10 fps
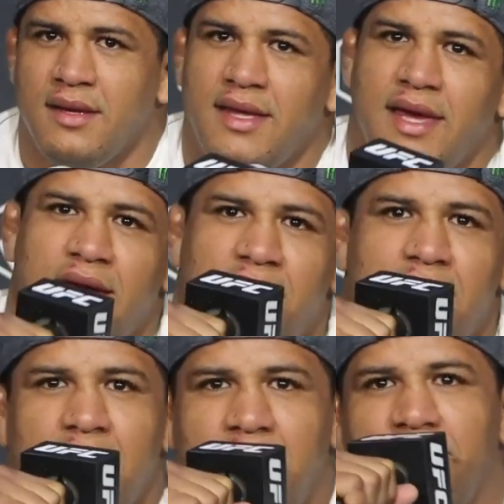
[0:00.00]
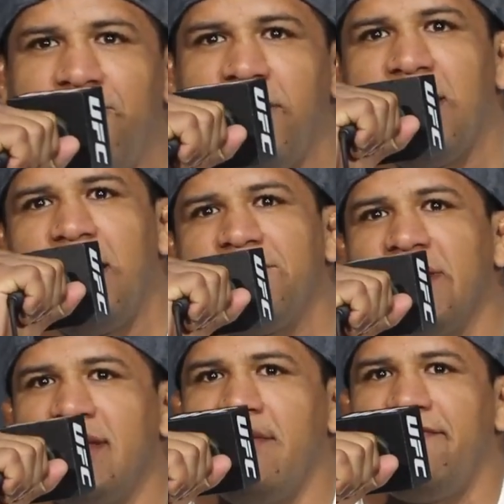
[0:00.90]
Yeah, I think
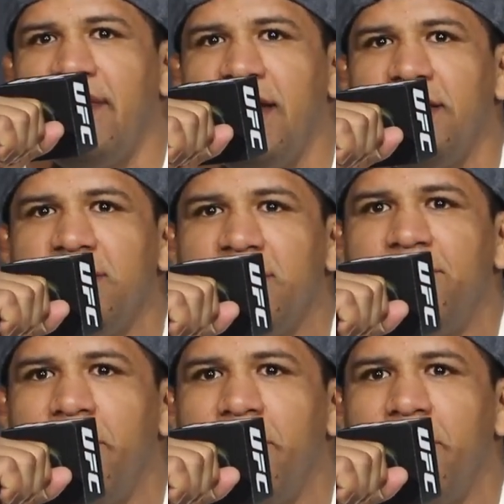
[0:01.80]
after that fight, the